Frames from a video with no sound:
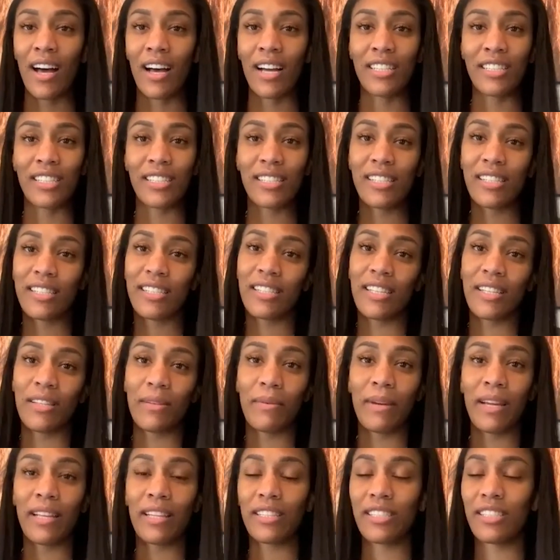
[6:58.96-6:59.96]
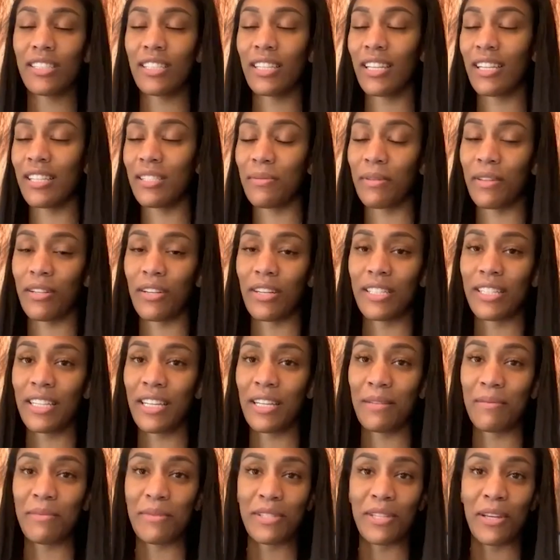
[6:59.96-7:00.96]
just to see the way that she is with her
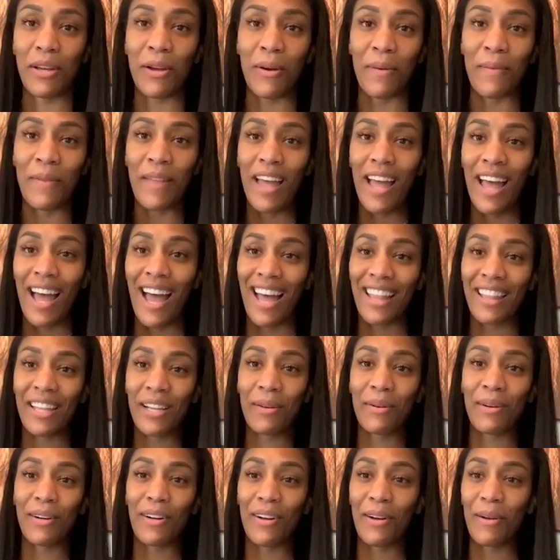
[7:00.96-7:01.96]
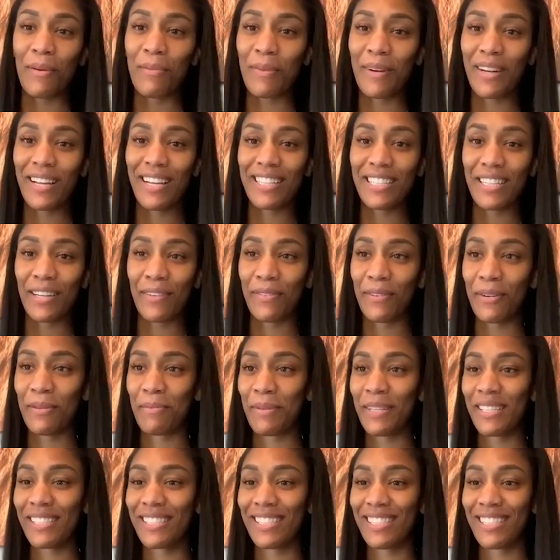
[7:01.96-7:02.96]
team. So I think we're all bringing different
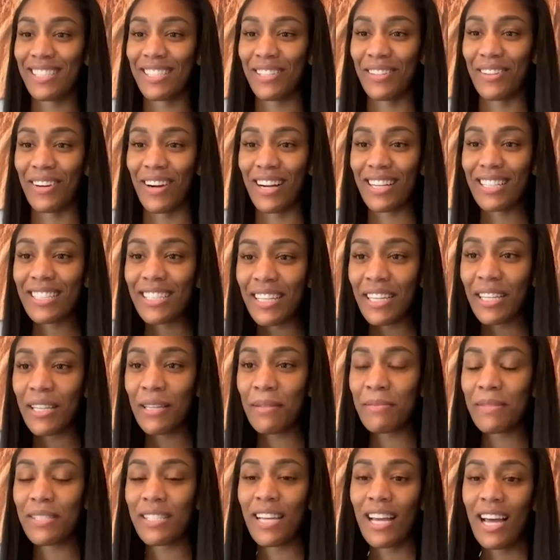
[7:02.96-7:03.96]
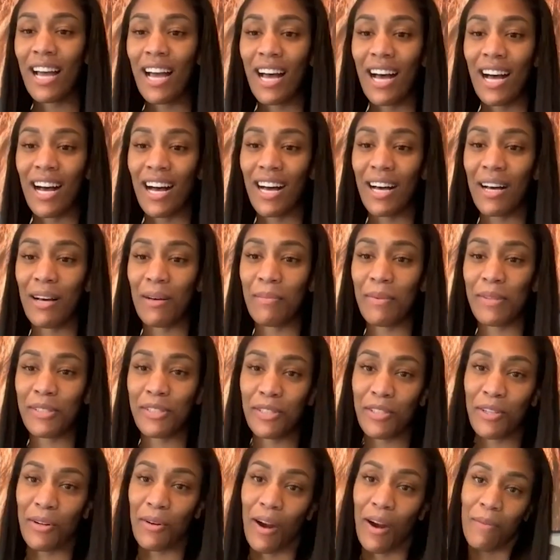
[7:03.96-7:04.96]
pieces to our teams. But,
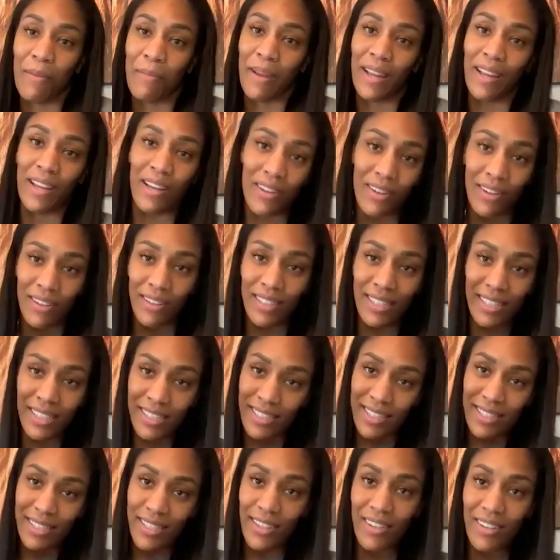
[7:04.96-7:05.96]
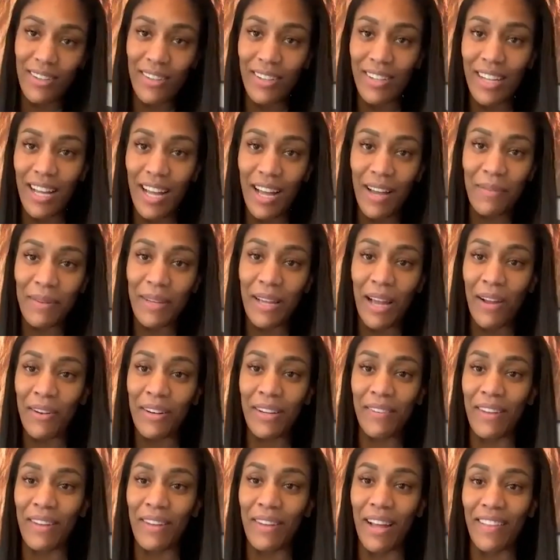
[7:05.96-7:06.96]
you know, main goal is, so, I mean, I don't
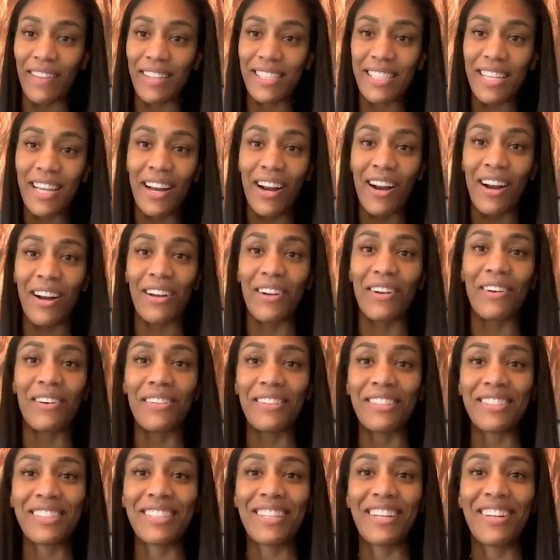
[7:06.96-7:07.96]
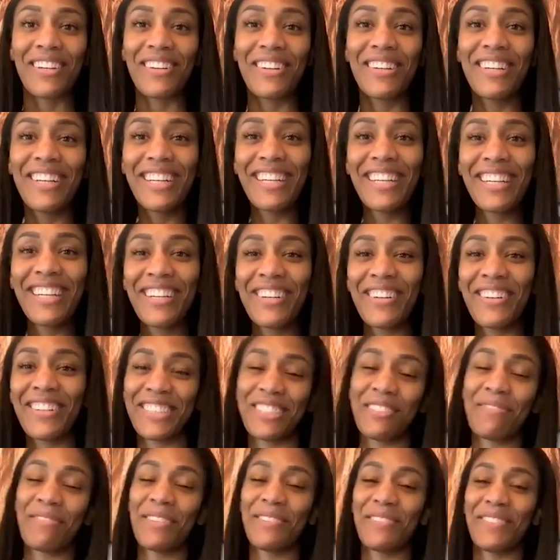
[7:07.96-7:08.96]
even have to say our goal. So it
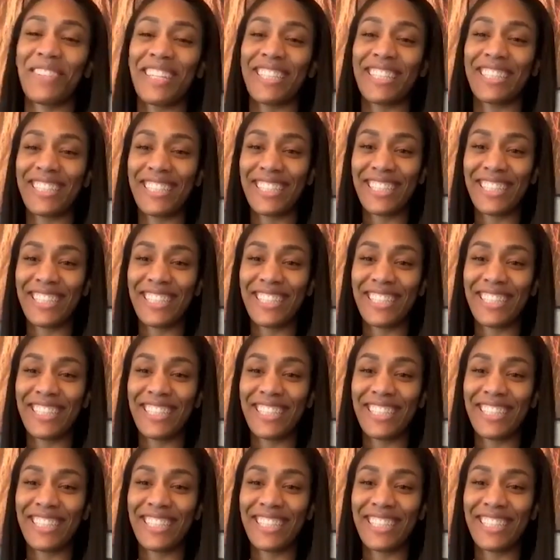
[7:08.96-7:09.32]
should be fun.